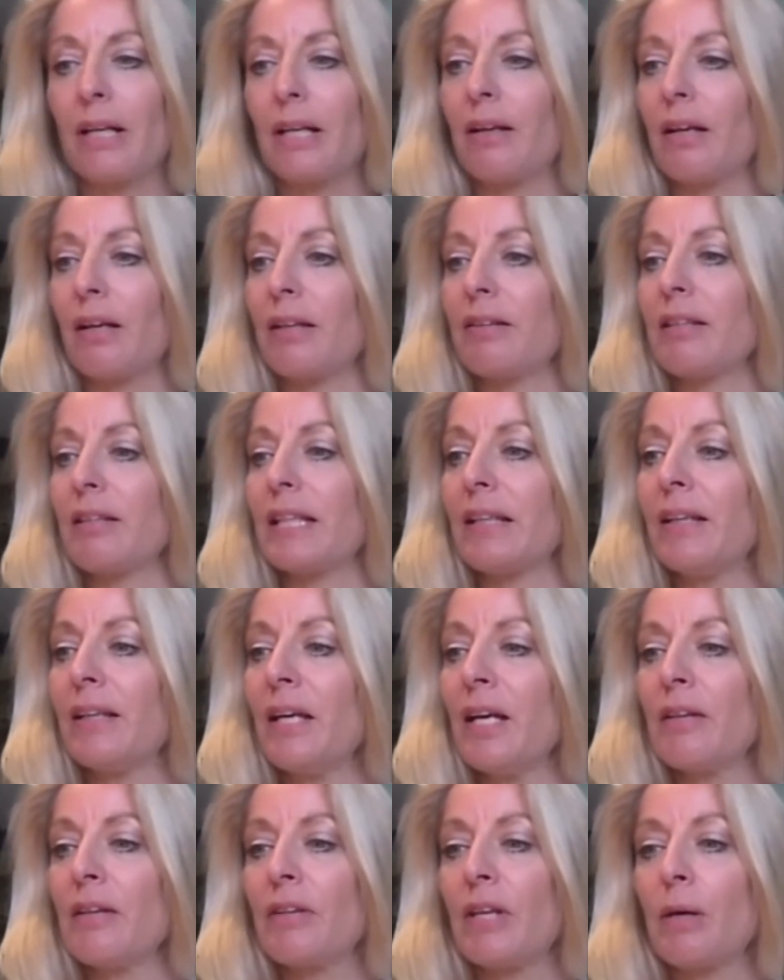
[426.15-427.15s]
I think
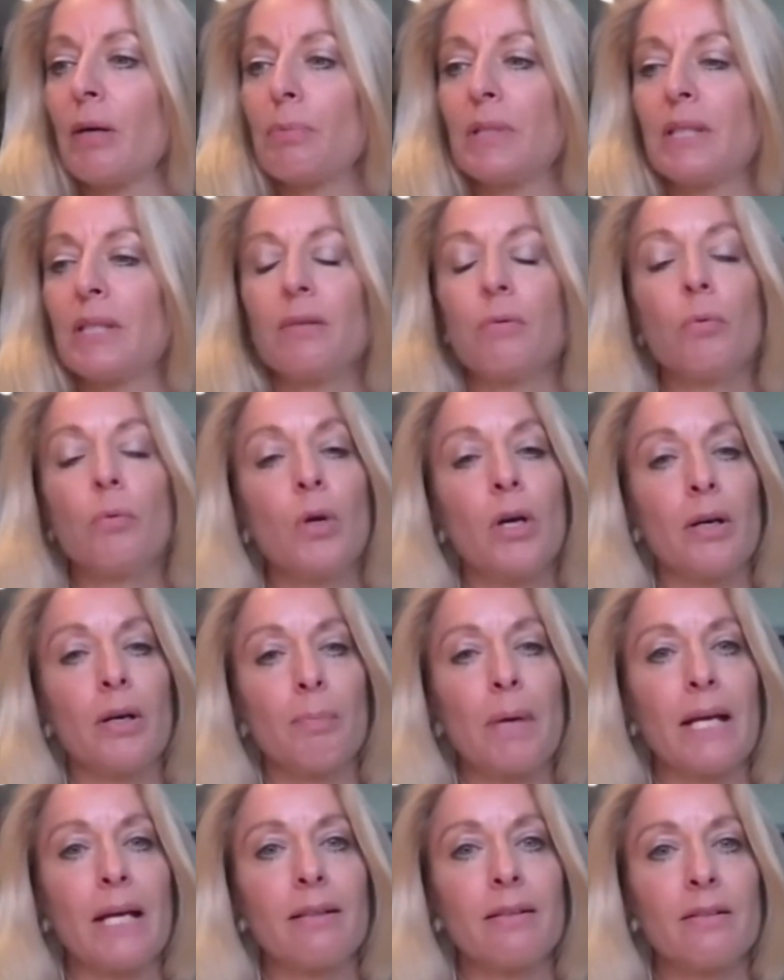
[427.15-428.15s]
there'll be work
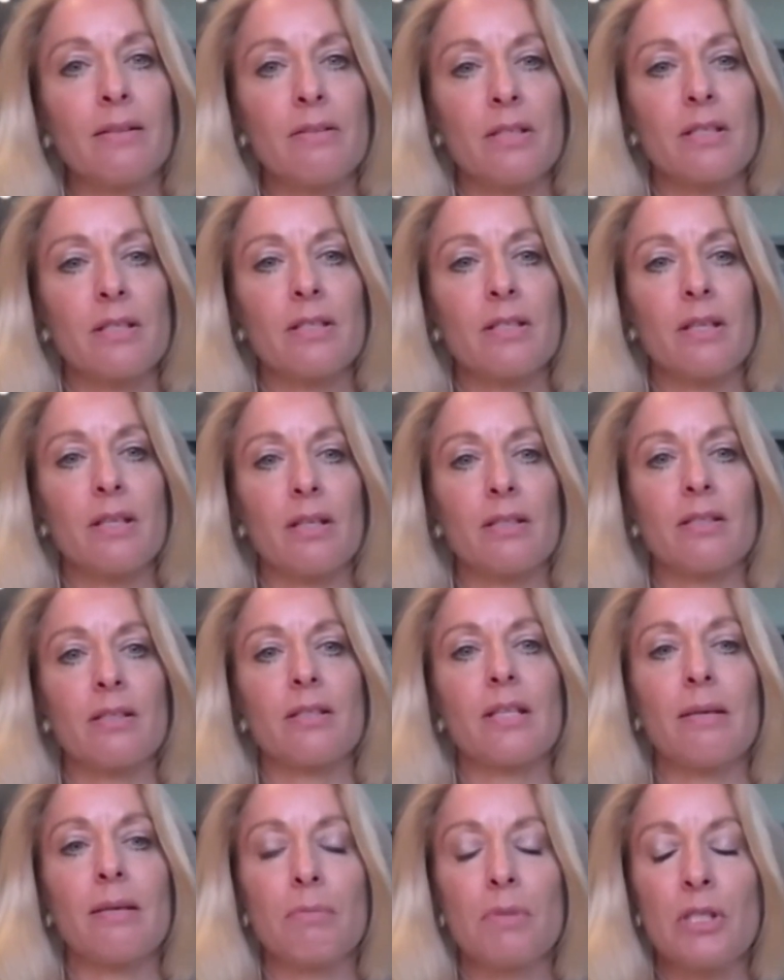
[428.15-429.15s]
patterns, as
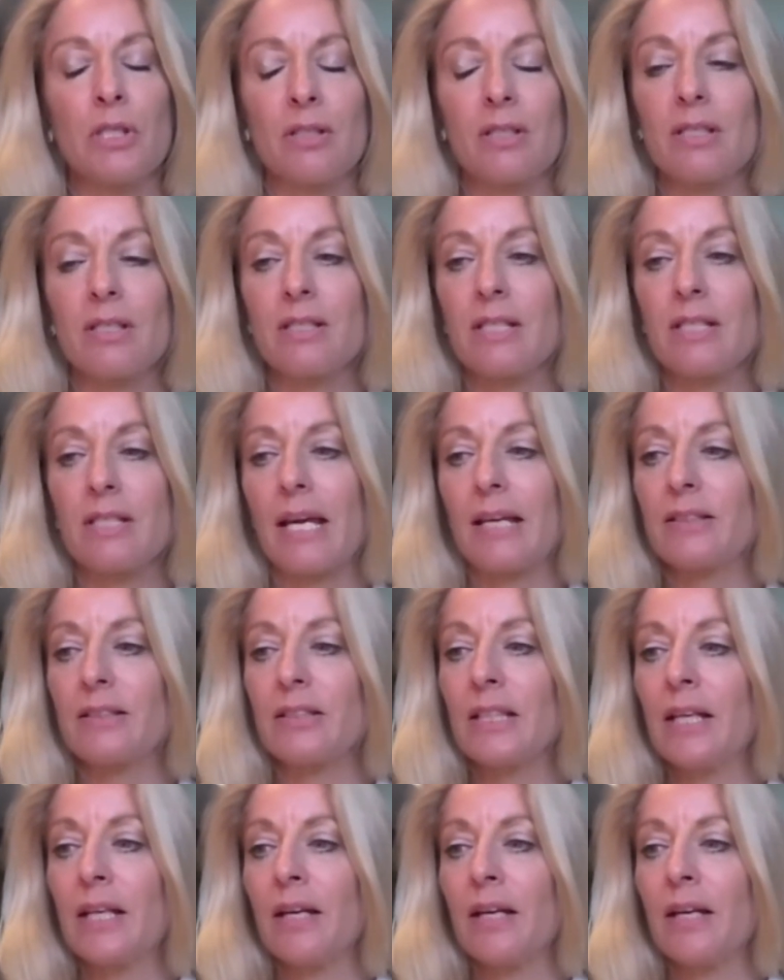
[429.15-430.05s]
Imogen has said,